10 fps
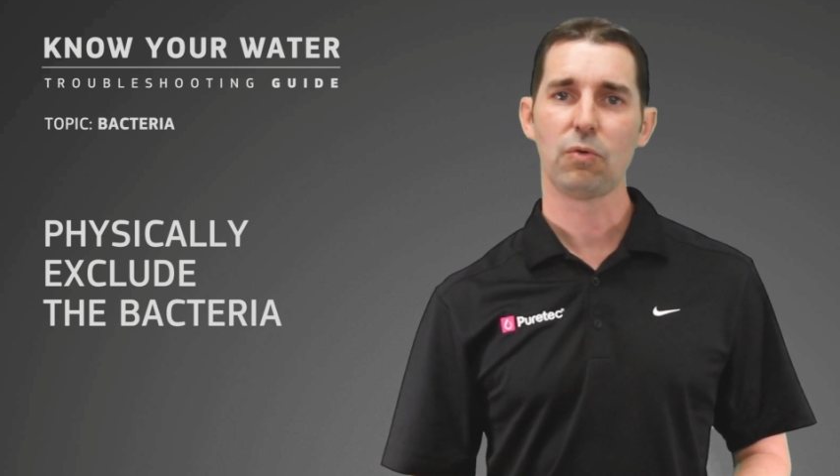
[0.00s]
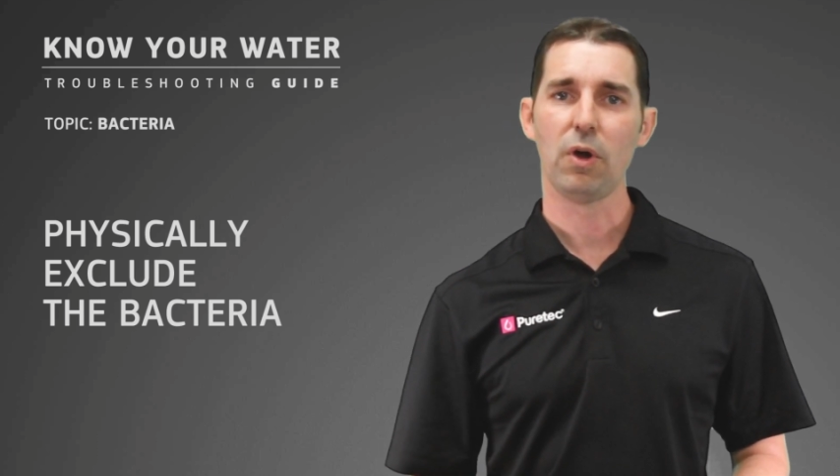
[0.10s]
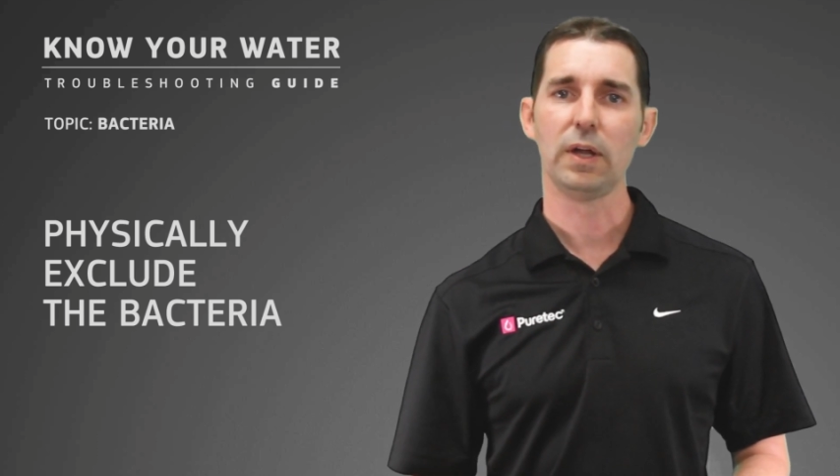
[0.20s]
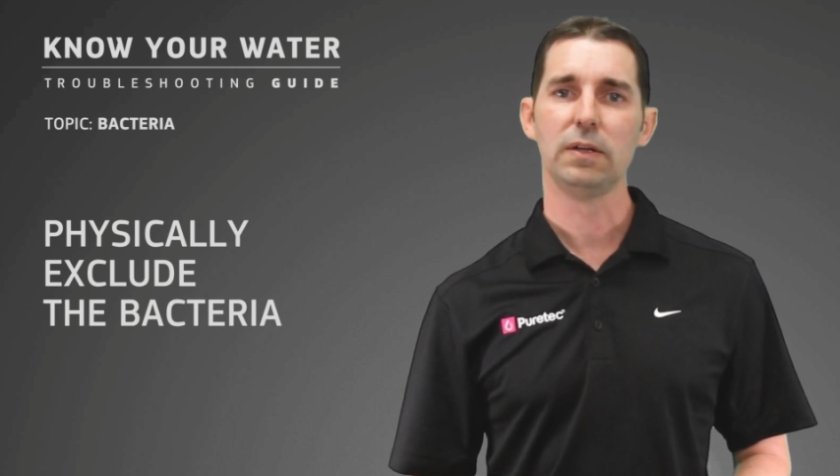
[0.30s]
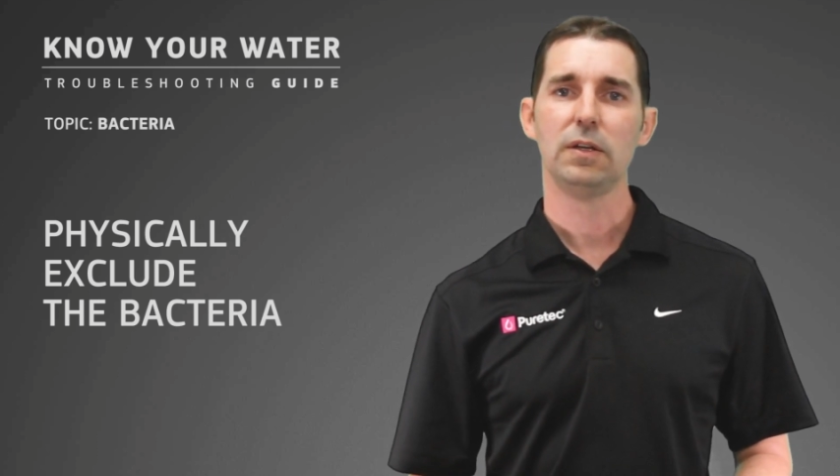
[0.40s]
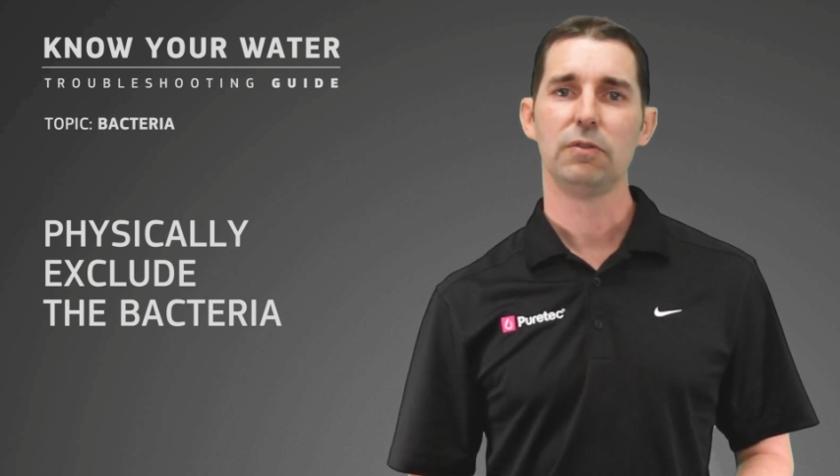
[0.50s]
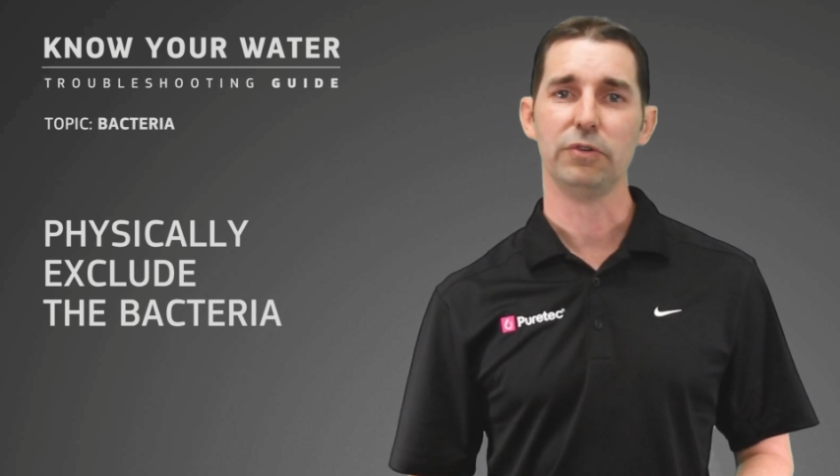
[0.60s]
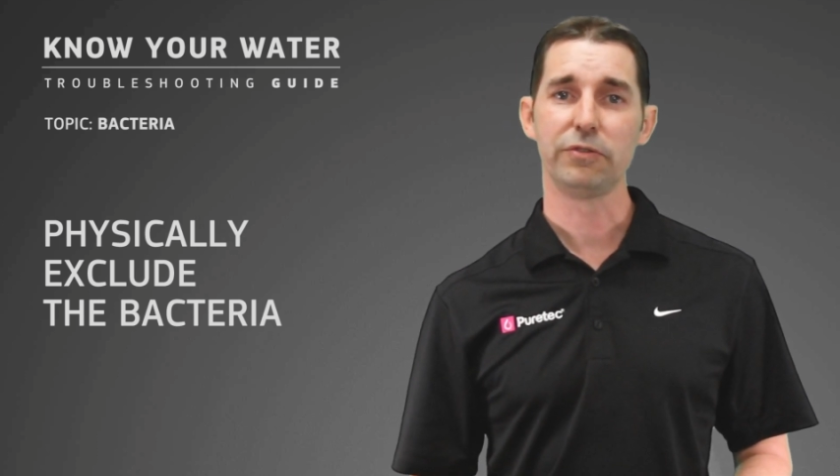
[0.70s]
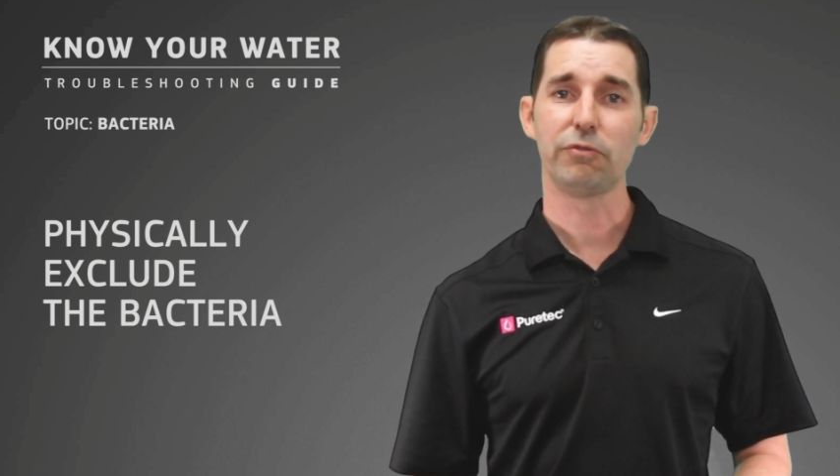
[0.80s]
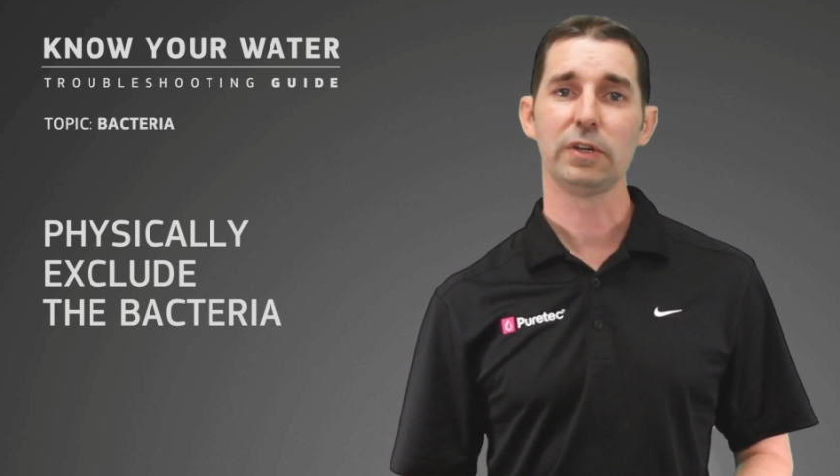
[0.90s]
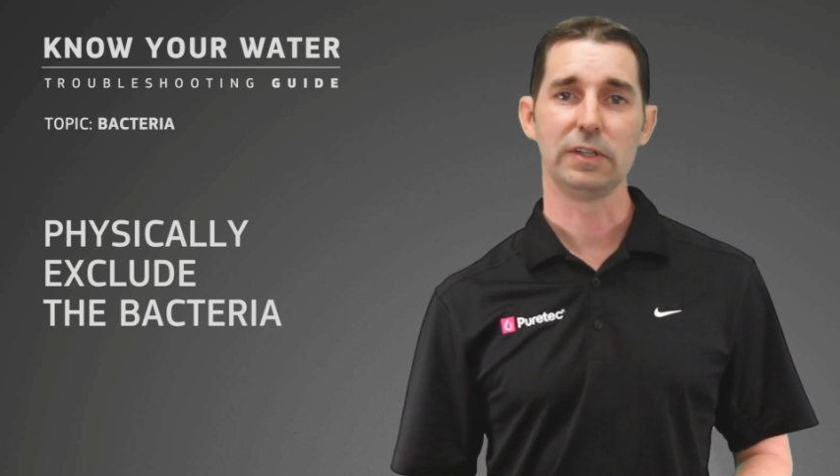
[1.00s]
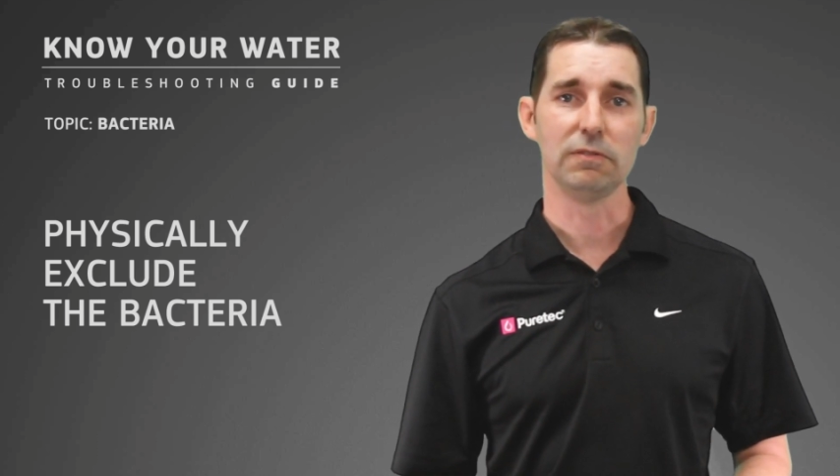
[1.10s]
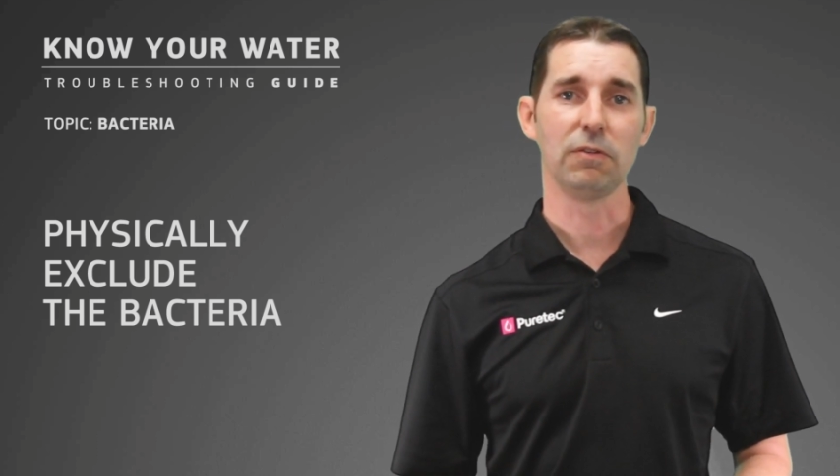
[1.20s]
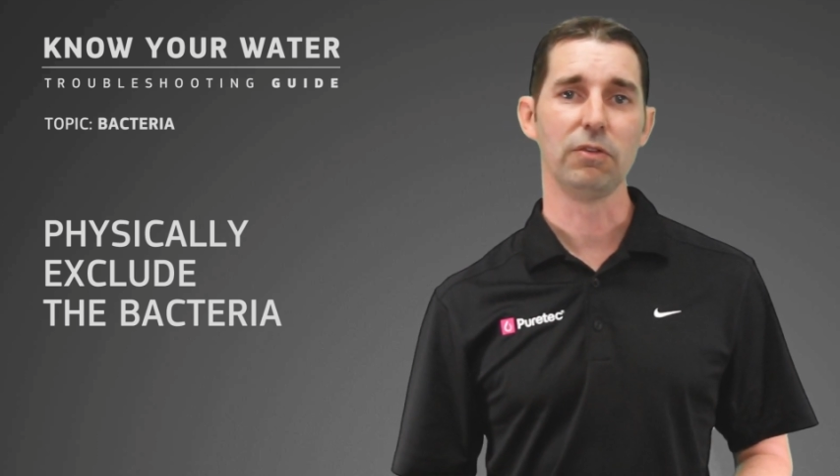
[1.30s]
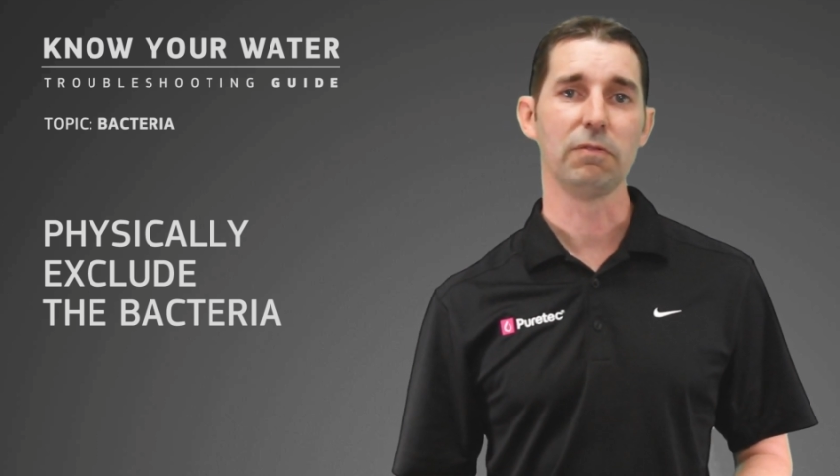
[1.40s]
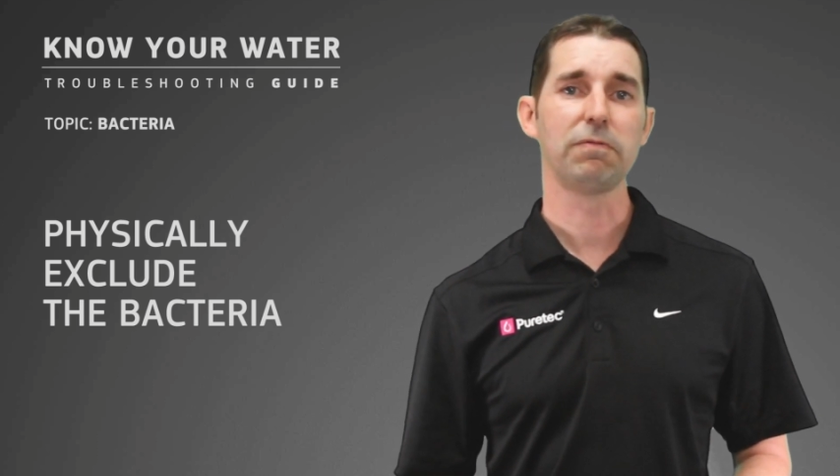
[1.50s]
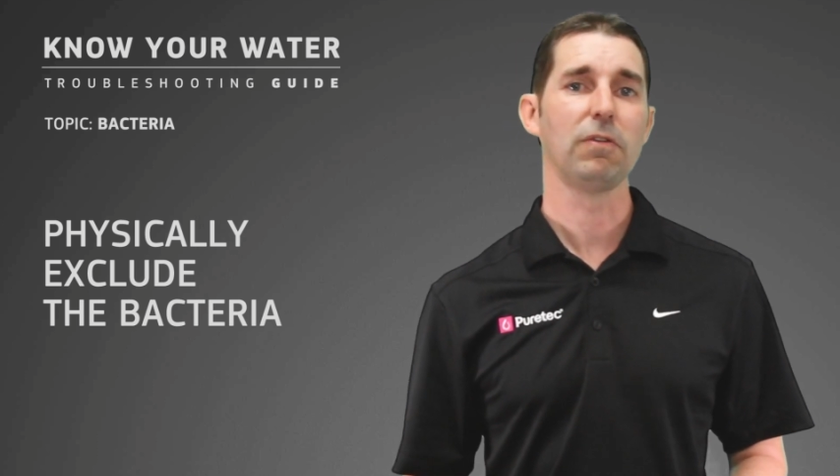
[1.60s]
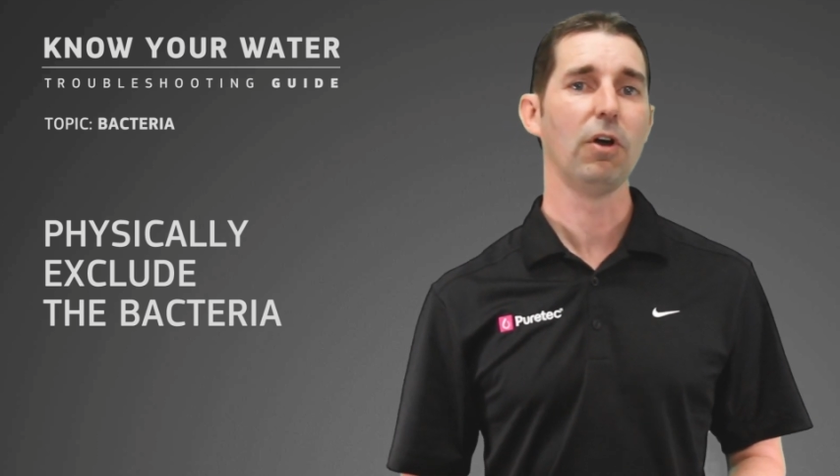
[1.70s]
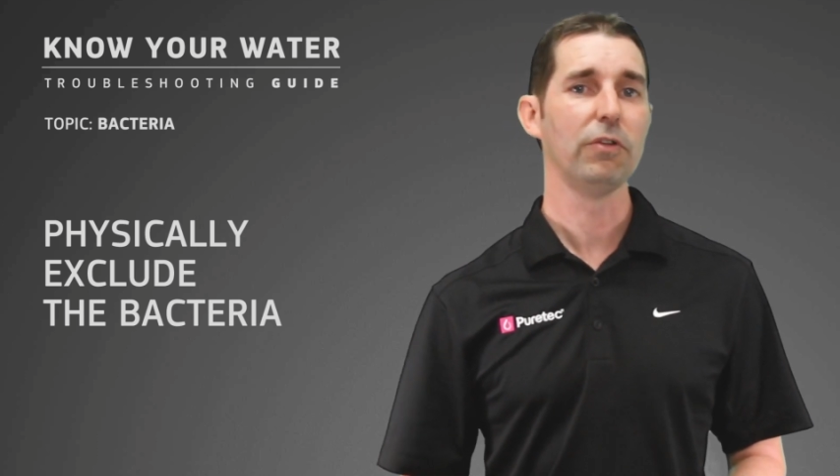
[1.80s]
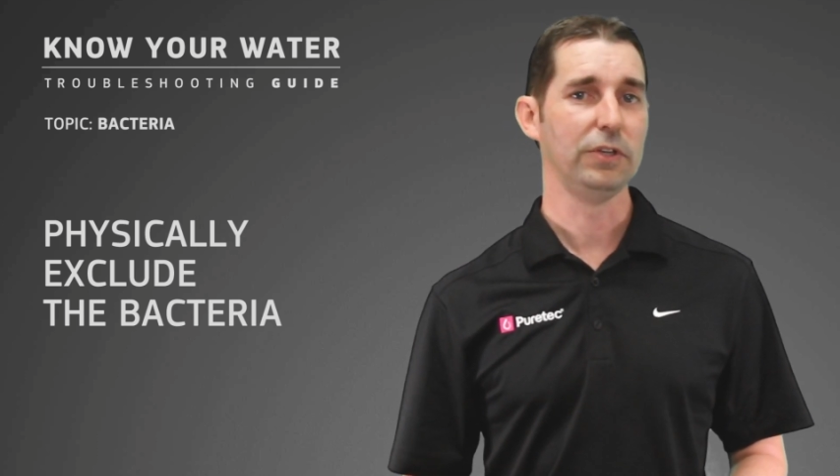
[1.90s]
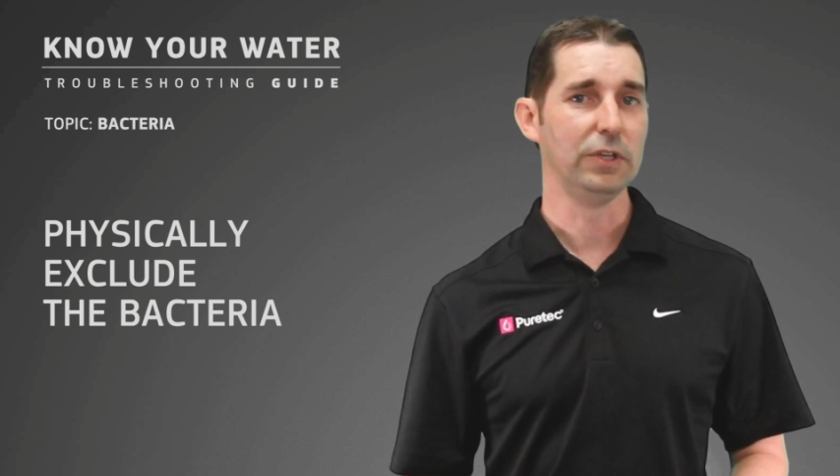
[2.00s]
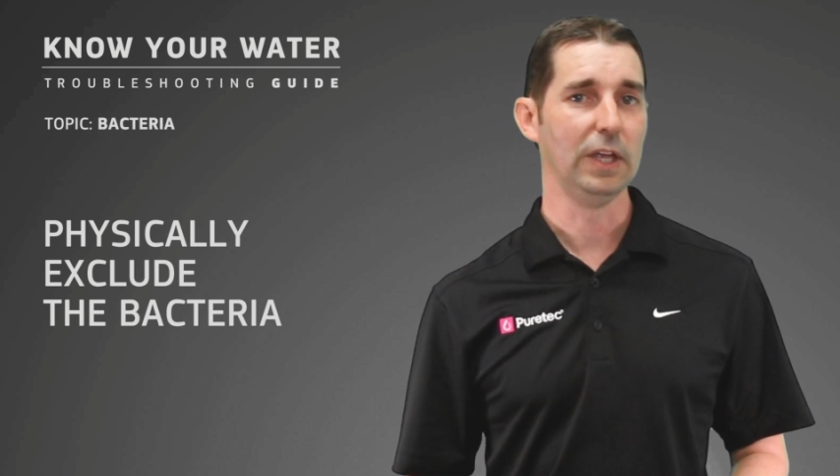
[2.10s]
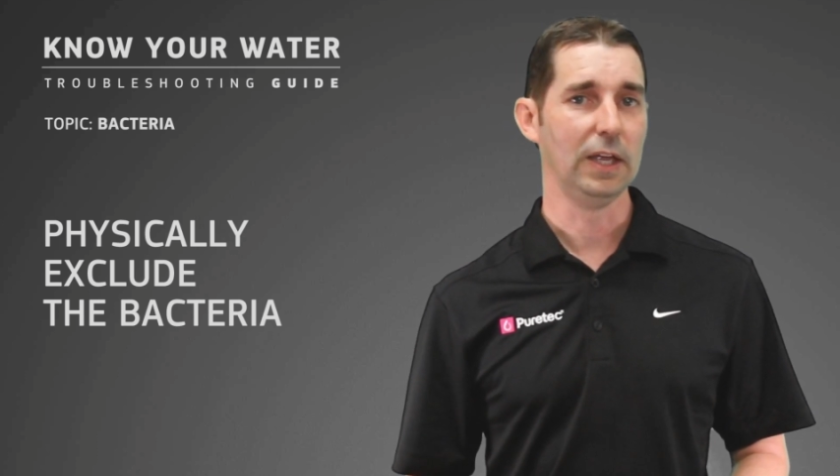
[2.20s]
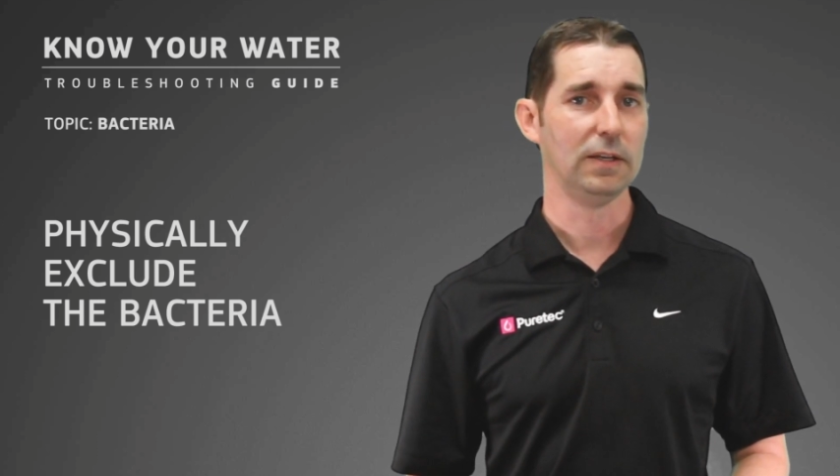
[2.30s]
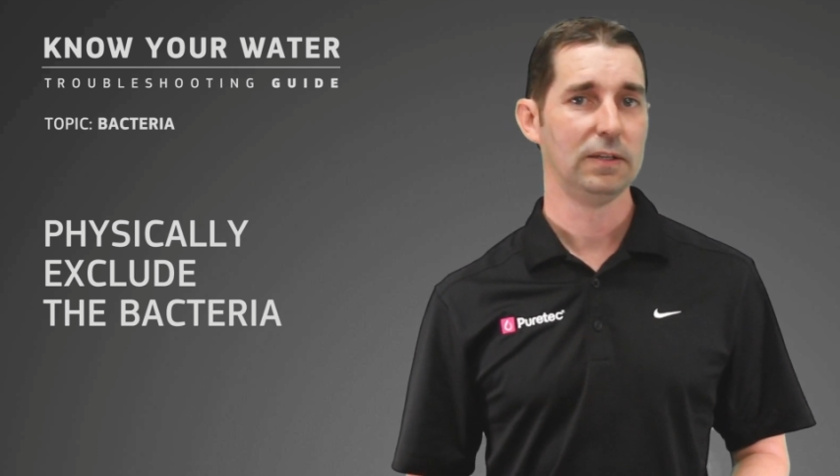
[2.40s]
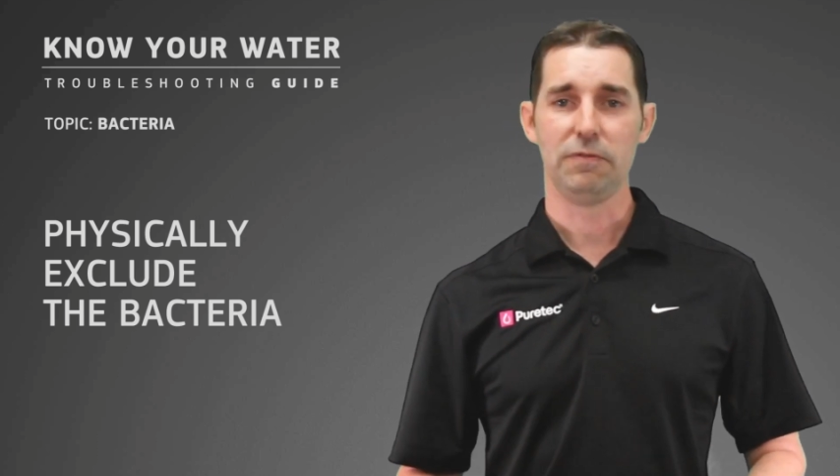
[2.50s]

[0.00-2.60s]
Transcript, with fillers: quite restrictive on the flow that you get.